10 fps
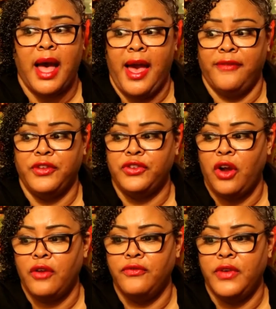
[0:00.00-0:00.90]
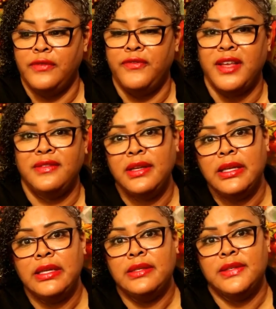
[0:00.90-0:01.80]
I have to start investing
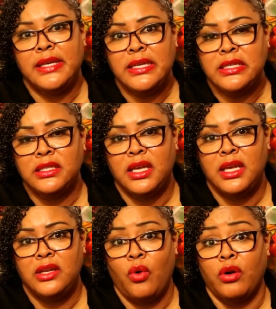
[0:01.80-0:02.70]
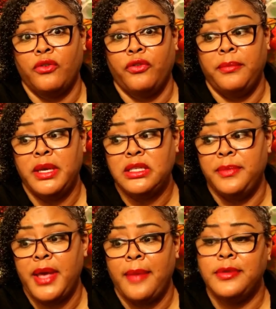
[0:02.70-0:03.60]
in these things in order for me
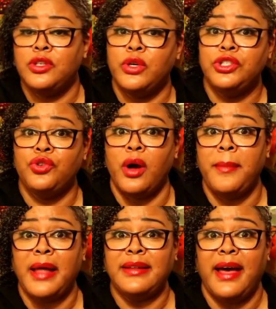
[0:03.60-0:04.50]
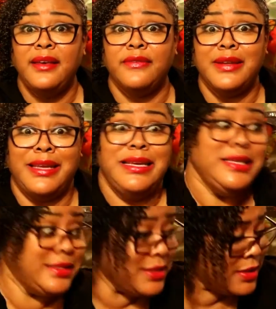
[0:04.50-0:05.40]
to be able to enjoy my life and eat.